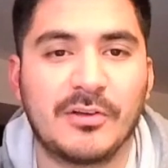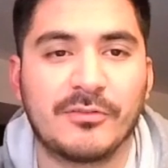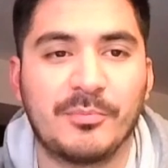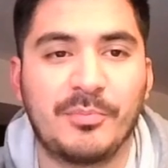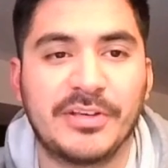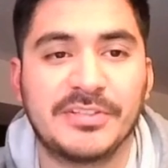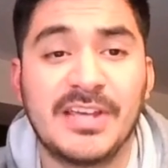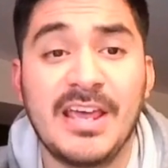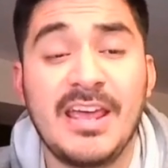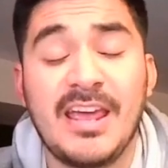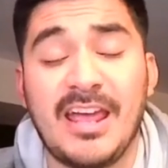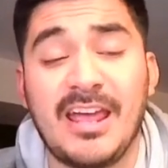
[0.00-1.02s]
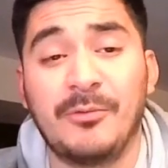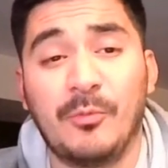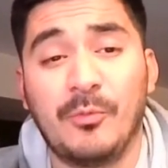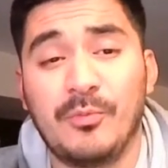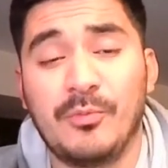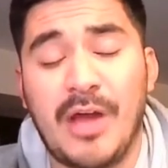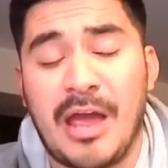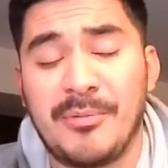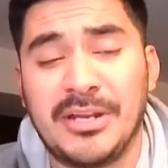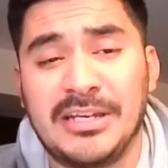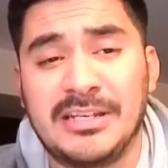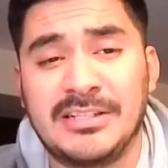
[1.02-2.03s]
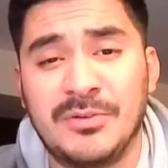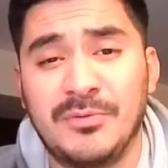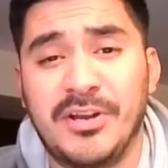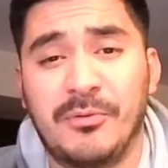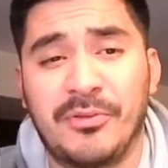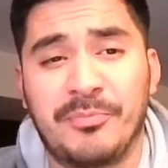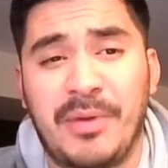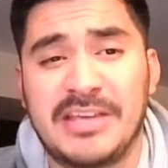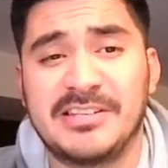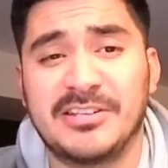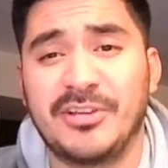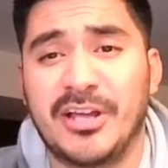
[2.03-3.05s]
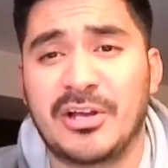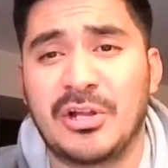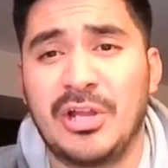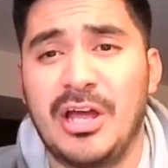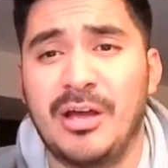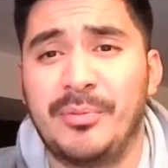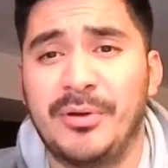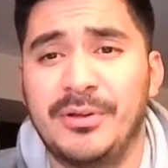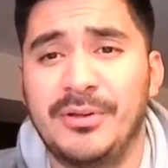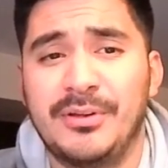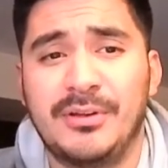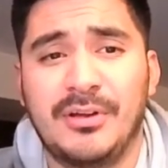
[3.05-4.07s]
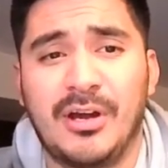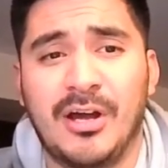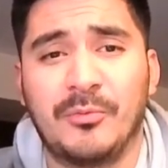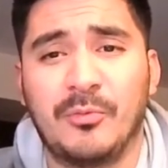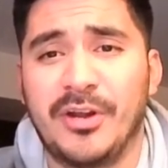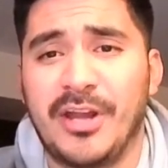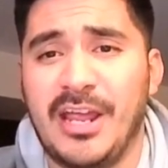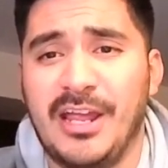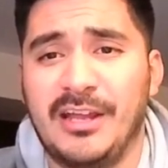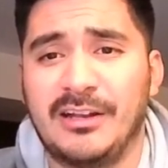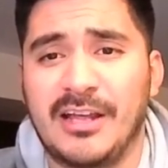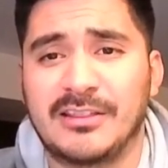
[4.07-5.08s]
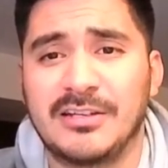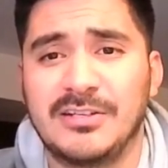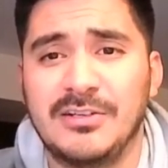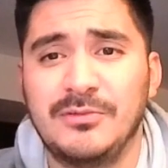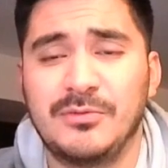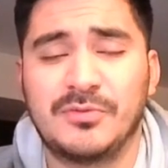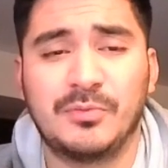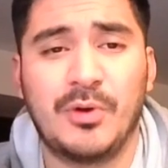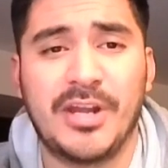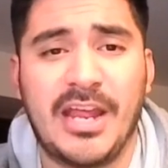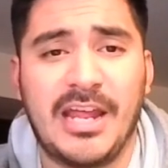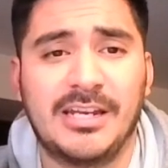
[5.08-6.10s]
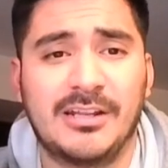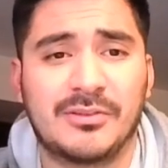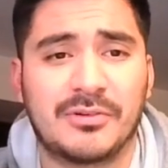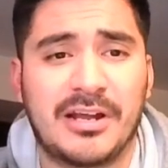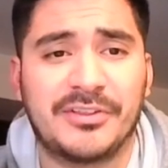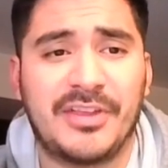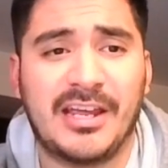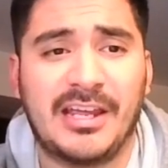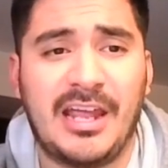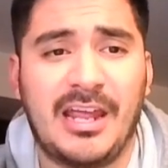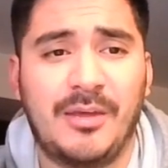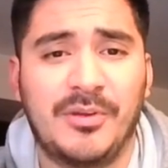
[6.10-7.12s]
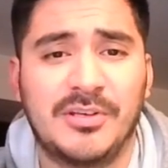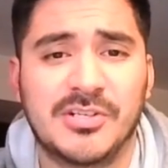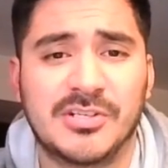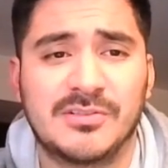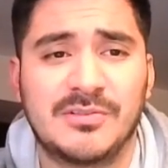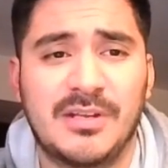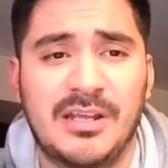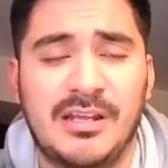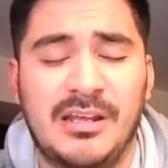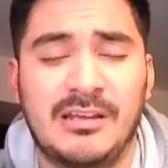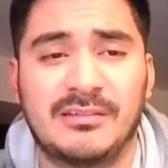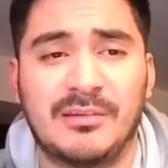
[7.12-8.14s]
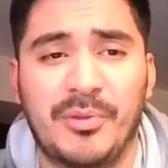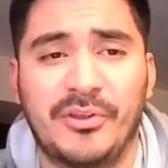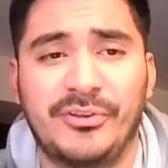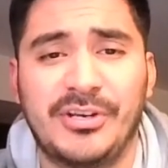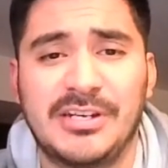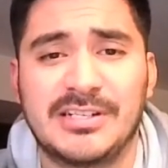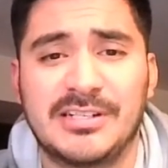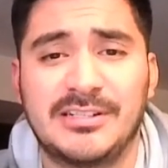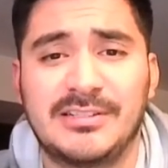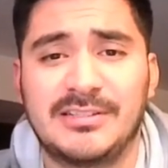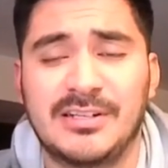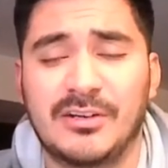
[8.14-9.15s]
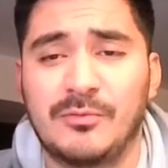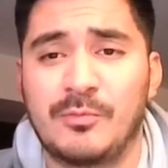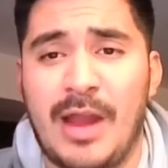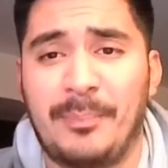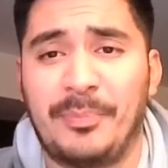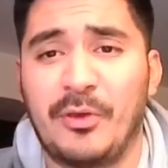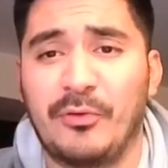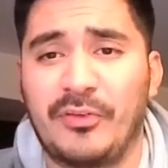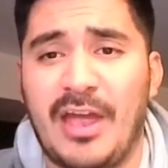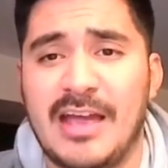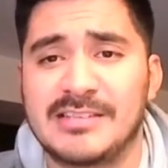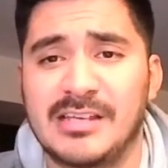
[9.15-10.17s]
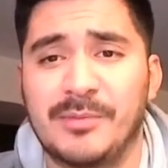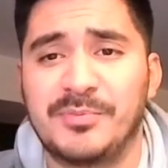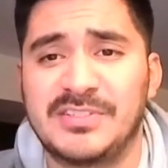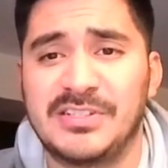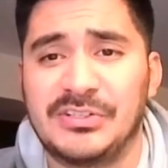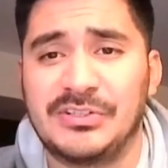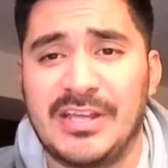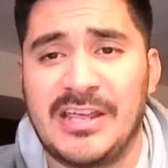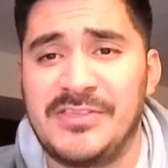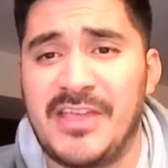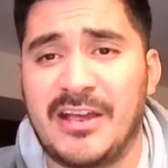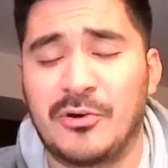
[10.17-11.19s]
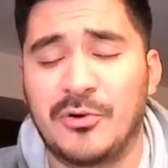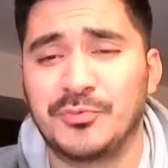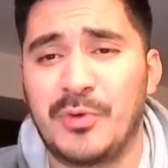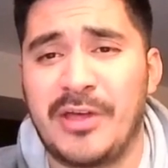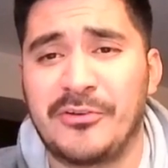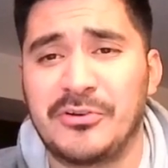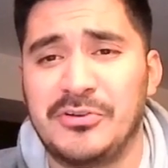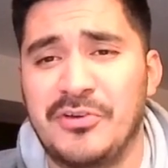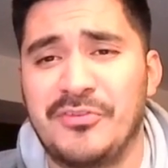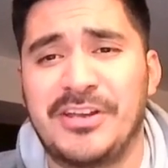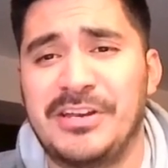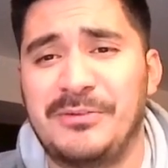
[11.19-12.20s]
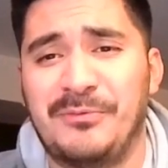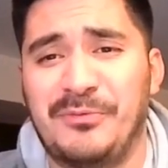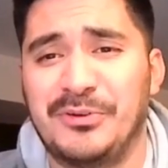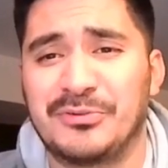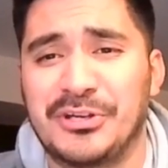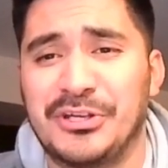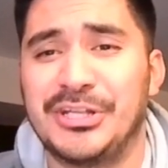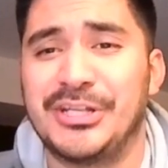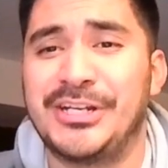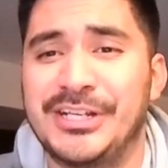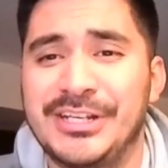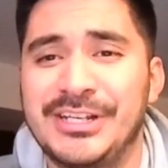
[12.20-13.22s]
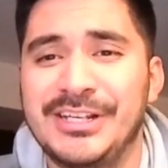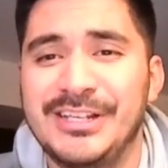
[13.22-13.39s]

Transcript: all over the place. And I mean, doing it with basically a club on one hand. Like the dude was one handed throughout that game, and just his ability to to wrap those guys up still in that cold weather. You know that didn't feel good